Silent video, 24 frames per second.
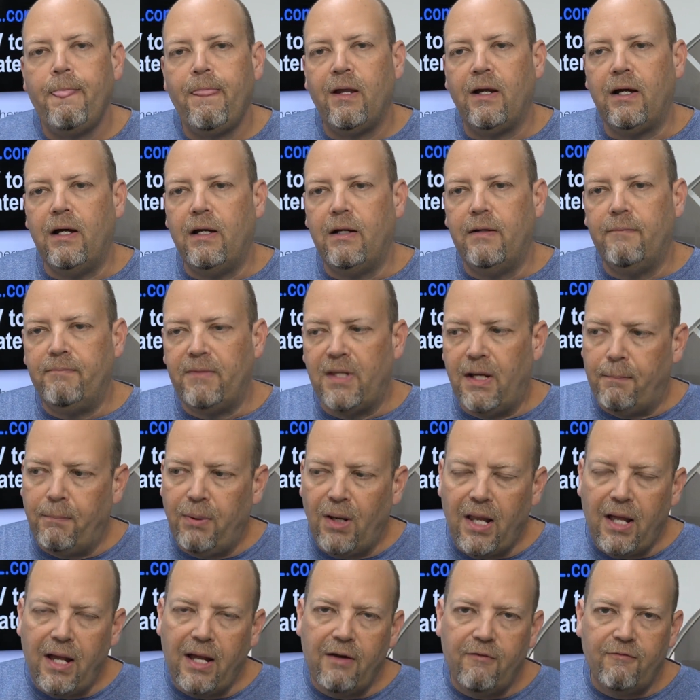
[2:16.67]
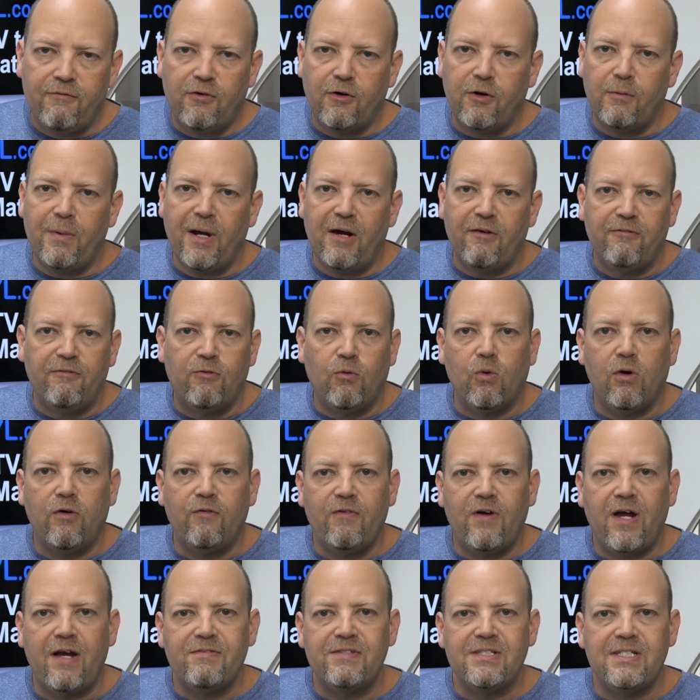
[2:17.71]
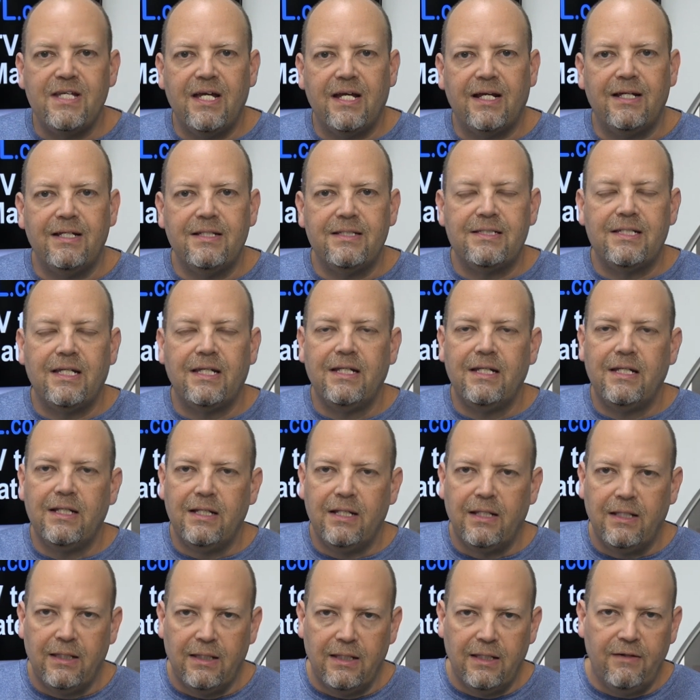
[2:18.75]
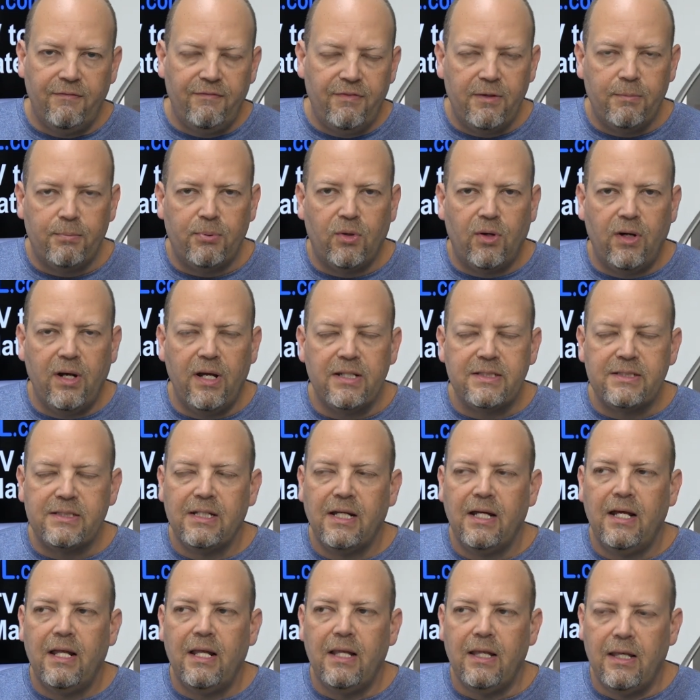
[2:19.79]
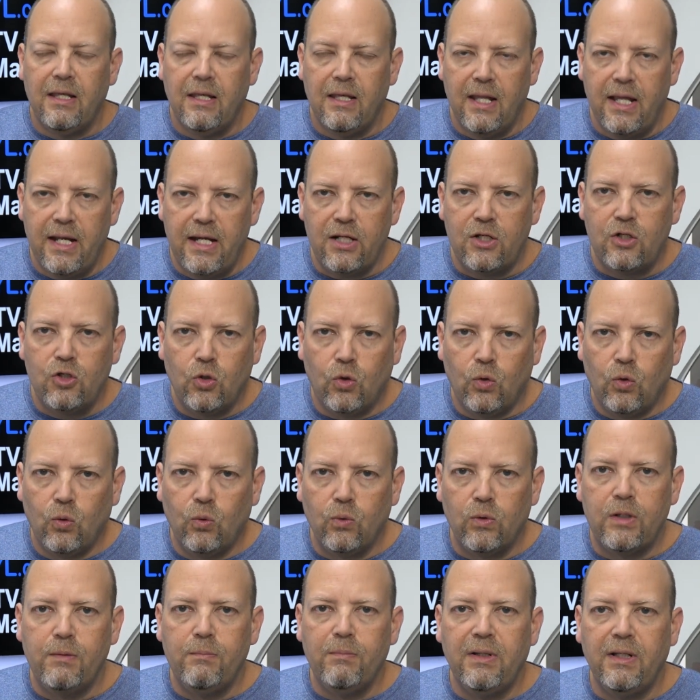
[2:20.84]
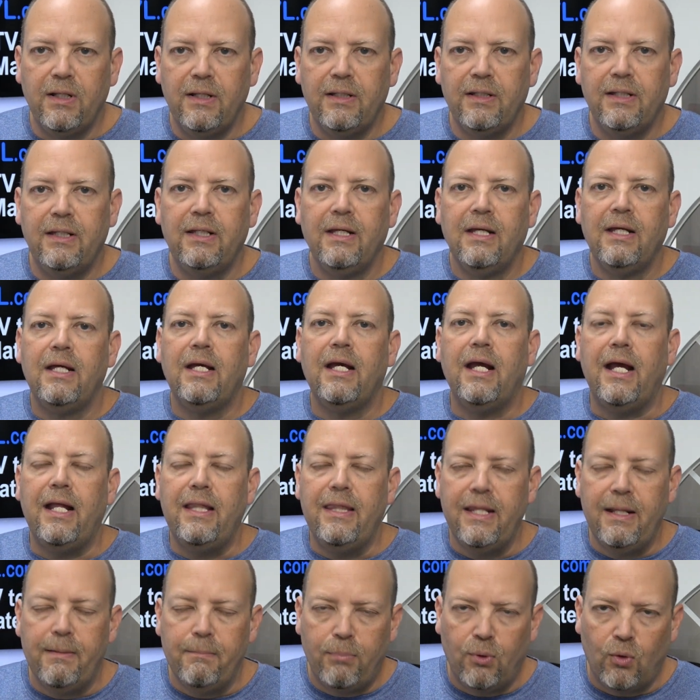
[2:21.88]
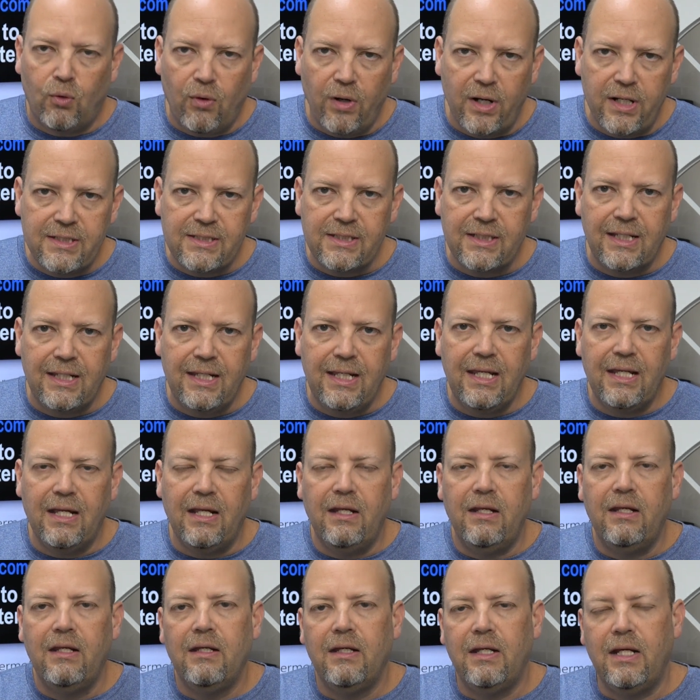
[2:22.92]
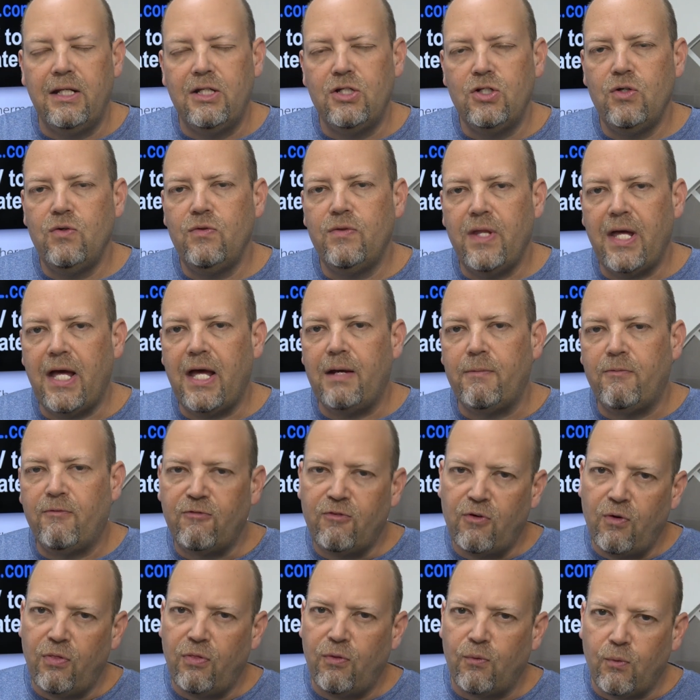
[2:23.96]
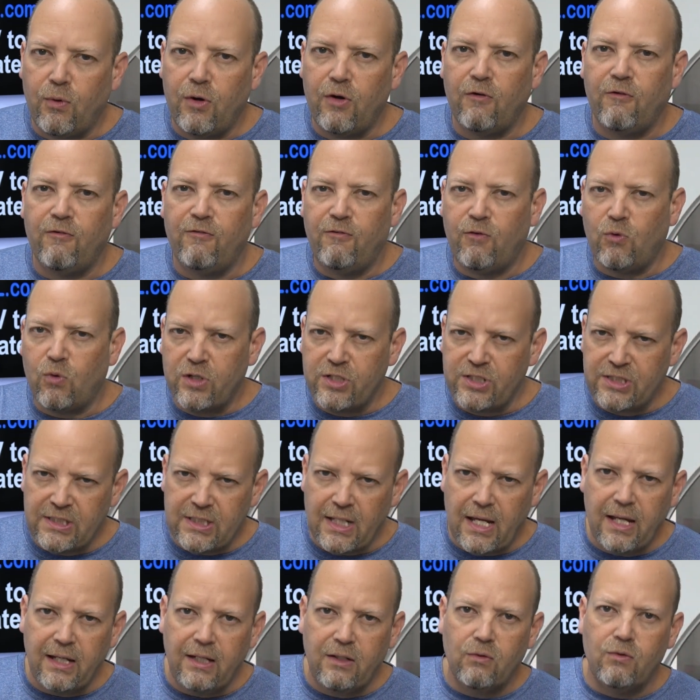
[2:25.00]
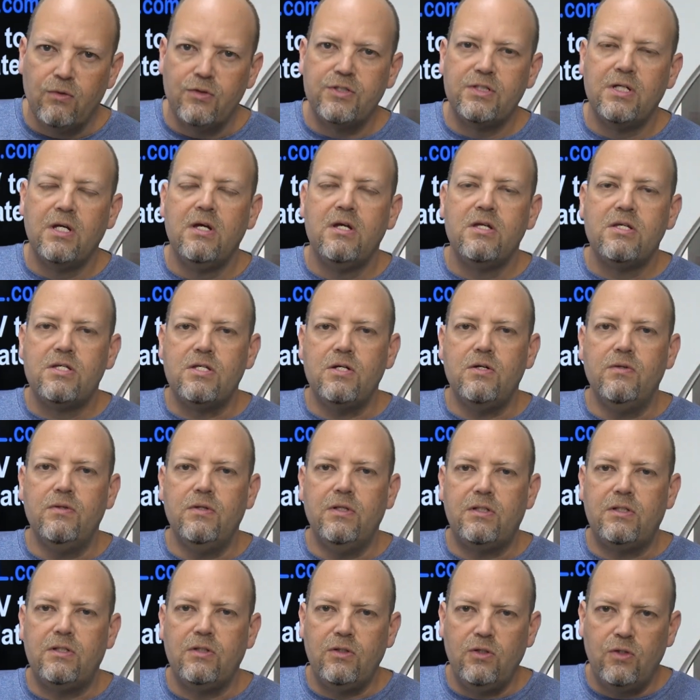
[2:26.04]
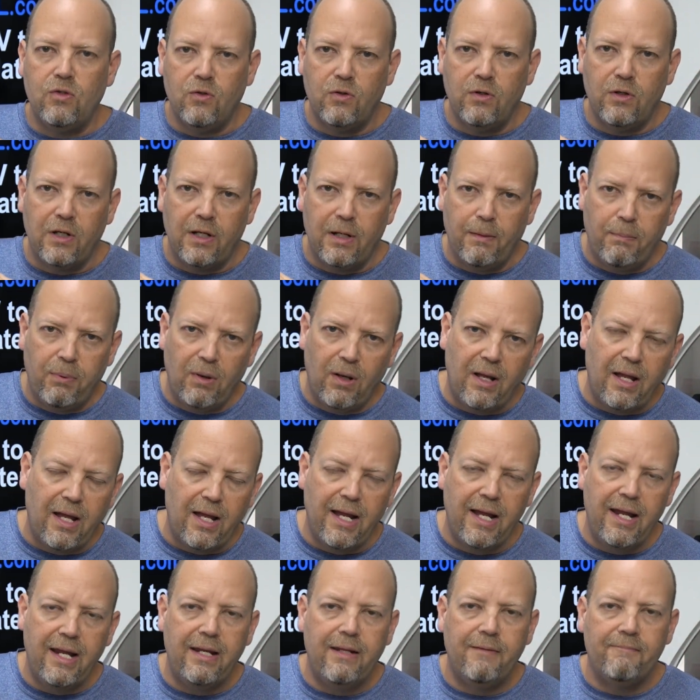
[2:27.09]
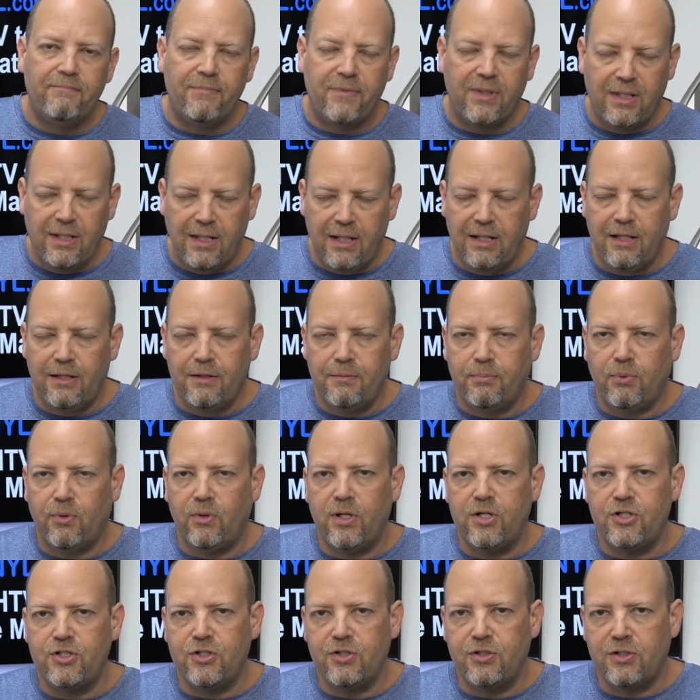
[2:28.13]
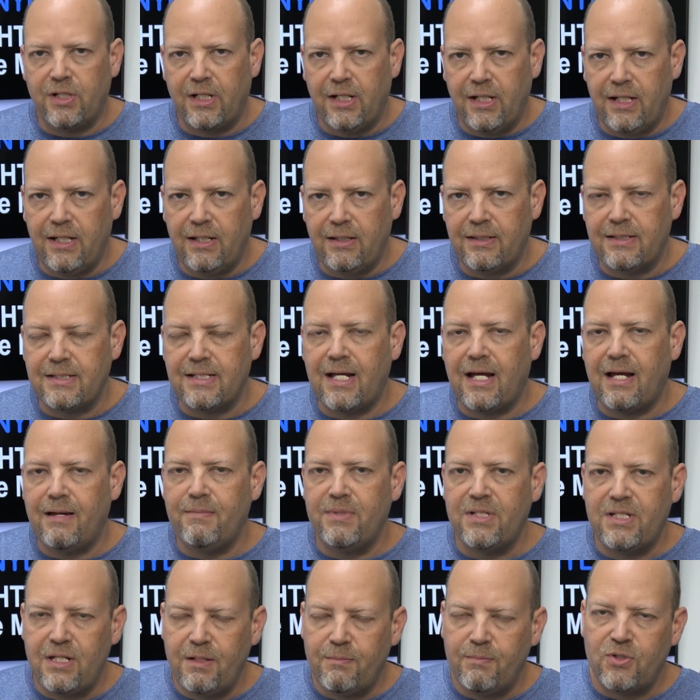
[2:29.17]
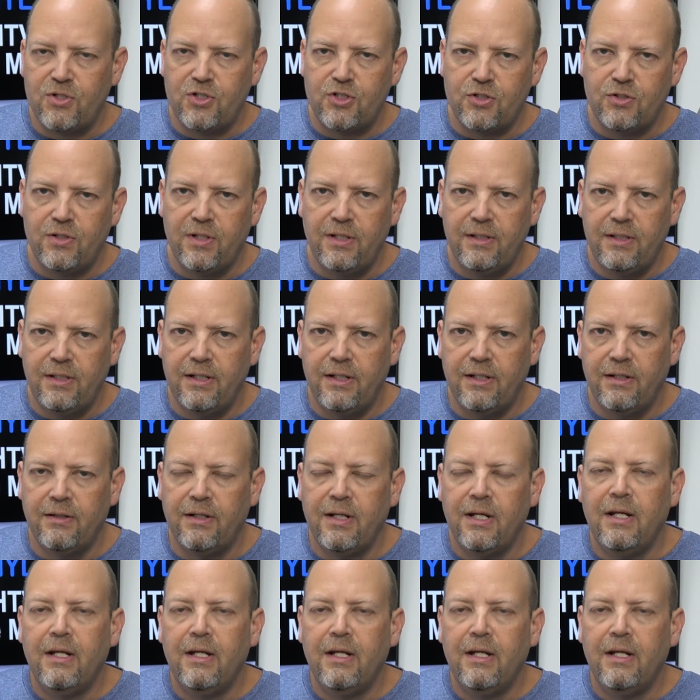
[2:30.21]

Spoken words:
Apply it for about 4 or 5 seconds, lift the press, let it cool completely, and then press again, and do that for 3 or 4 cycles so that you're applying, getting the pressure, getting the time and temperature in there.